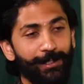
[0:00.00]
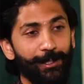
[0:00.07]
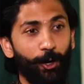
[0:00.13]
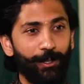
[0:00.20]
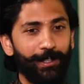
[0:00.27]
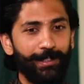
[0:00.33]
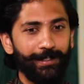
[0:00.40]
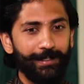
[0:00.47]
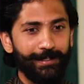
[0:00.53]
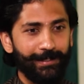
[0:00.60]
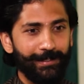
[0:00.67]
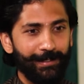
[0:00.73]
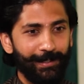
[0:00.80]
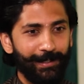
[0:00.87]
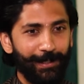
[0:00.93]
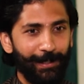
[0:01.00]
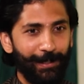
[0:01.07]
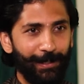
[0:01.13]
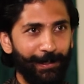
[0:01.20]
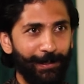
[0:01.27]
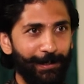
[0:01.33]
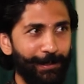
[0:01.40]
Naughtiest?
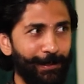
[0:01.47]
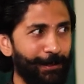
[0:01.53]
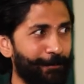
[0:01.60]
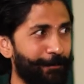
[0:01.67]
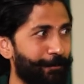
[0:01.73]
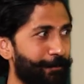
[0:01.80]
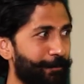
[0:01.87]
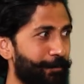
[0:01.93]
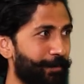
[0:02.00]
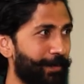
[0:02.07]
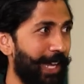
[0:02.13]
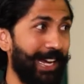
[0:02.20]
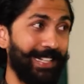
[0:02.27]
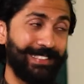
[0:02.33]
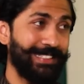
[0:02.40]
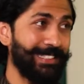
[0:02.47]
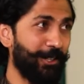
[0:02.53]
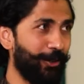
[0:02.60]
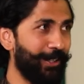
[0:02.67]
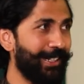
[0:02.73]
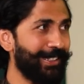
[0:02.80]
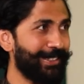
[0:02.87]
I see
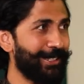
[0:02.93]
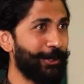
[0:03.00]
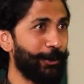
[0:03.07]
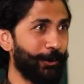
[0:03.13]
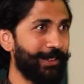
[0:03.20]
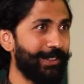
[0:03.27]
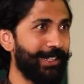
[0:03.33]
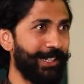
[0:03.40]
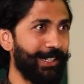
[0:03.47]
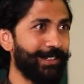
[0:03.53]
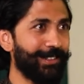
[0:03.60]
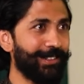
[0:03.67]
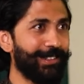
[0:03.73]
naughty as a good thing.